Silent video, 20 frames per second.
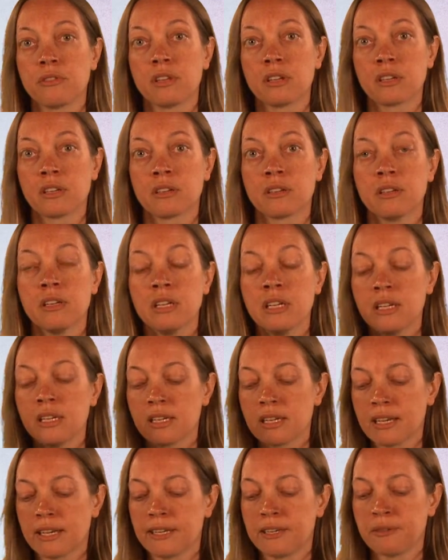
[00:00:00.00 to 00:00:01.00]
the,
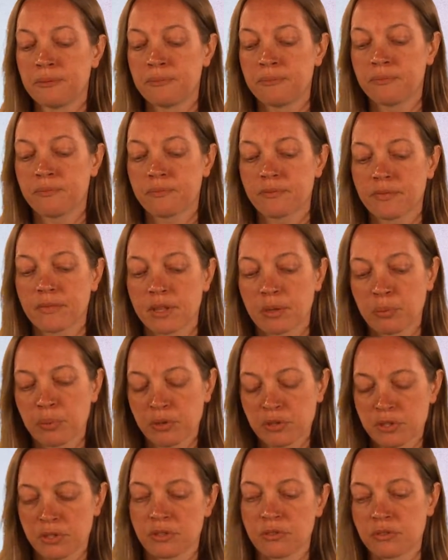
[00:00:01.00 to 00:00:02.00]
um, the
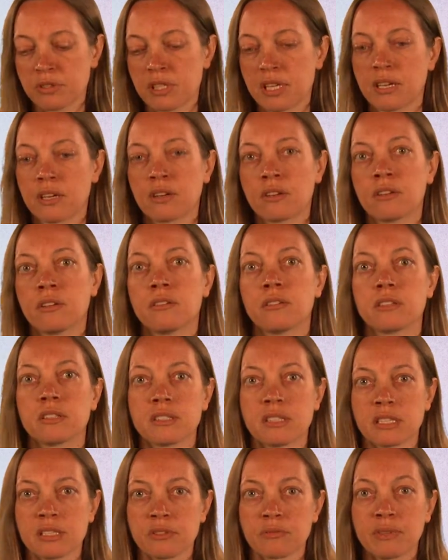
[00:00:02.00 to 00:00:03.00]
person who's there
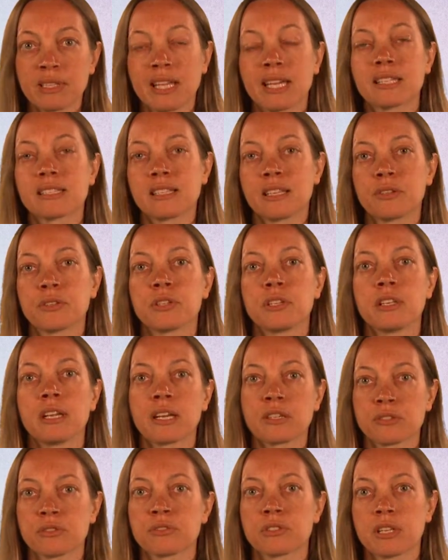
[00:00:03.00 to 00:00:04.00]
does a relaxation
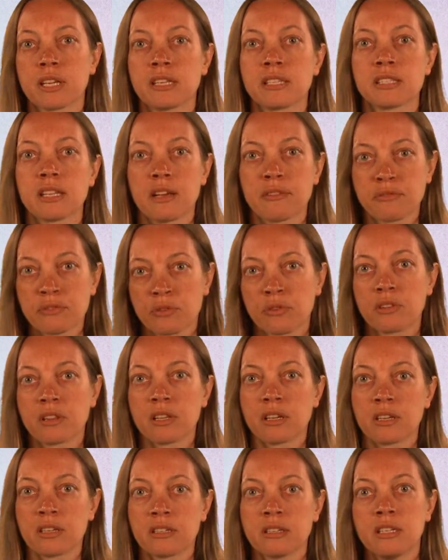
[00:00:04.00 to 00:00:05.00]
exercise after
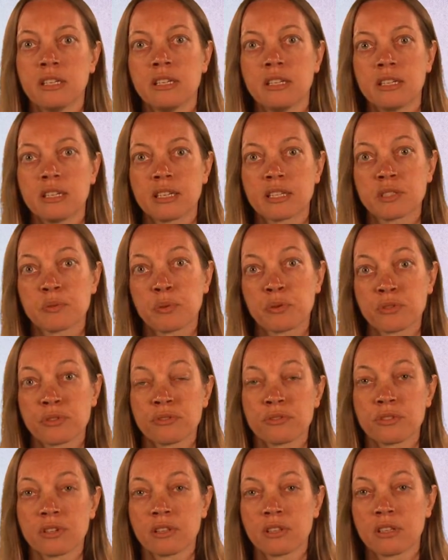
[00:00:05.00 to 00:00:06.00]
the exposure
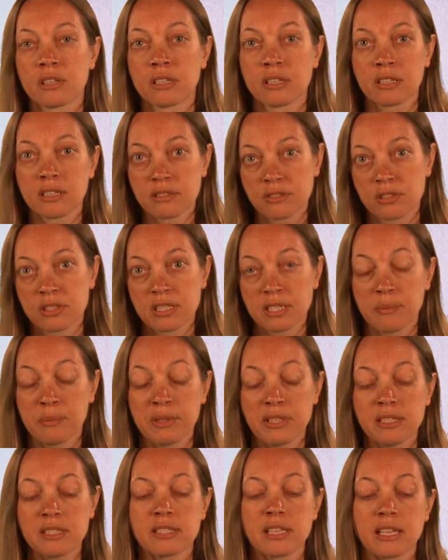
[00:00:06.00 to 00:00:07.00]
to the
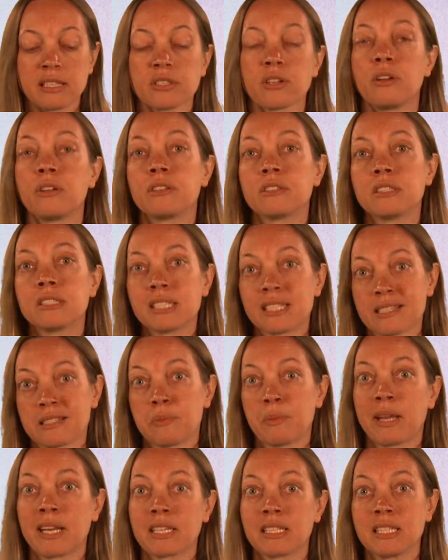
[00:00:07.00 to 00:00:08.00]
stimulus. That's called
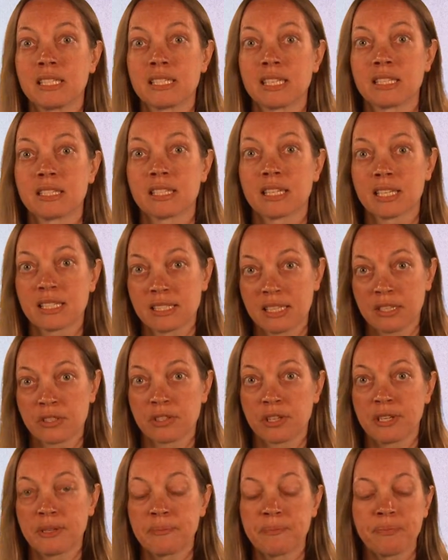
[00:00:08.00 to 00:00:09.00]
systematic
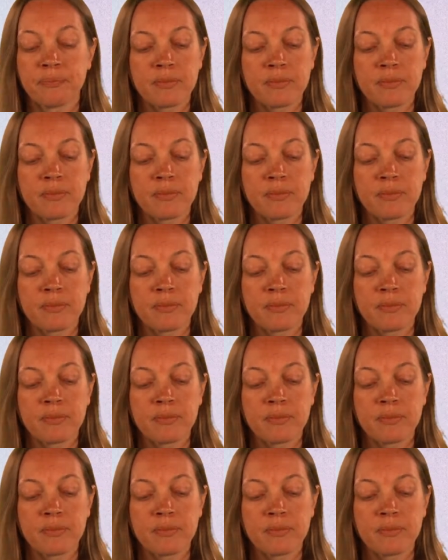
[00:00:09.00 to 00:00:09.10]
desensitization.